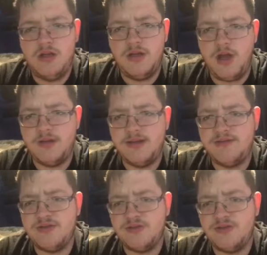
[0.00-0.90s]
The only
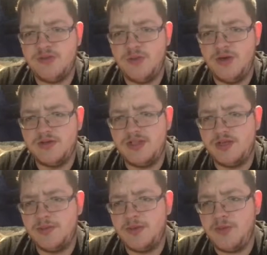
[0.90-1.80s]
difference was
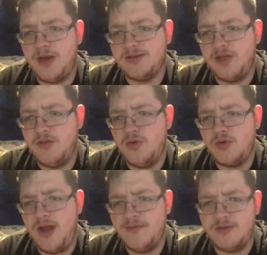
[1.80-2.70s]
that WWE has a lot
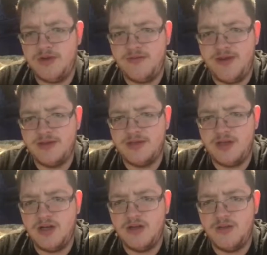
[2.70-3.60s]
more cameras
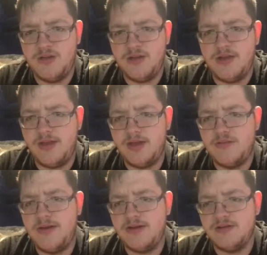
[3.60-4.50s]
facing you than the
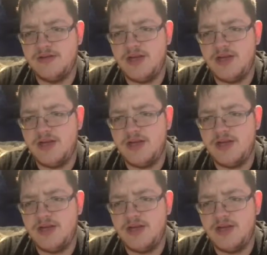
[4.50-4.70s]
independent